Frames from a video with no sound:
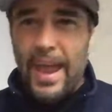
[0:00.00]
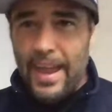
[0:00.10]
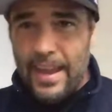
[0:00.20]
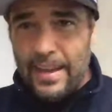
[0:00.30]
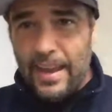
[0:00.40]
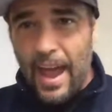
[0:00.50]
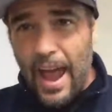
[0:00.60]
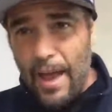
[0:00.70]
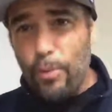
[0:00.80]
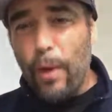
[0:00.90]
and
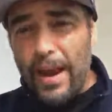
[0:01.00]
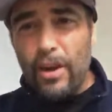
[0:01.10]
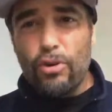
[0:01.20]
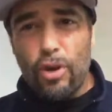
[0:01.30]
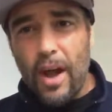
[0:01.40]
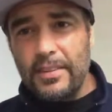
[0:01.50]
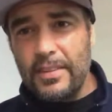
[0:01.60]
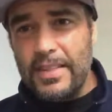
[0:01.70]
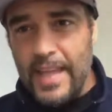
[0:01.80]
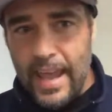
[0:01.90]
I ran
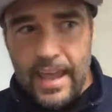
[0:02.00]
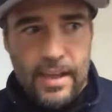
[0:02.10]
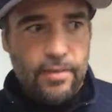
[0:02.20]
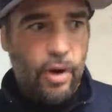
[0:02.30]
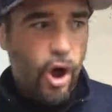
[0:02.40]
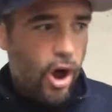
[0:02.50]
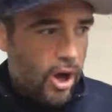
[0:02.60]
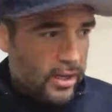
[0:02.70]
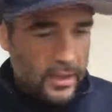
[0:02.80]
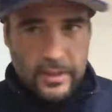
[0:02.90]
across Dave
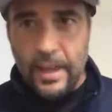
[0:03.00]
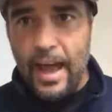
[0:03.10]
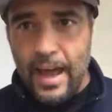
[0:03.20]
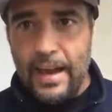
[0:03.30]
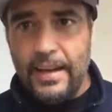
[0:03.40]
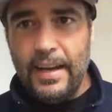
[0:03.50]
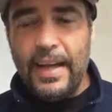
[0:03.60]
online,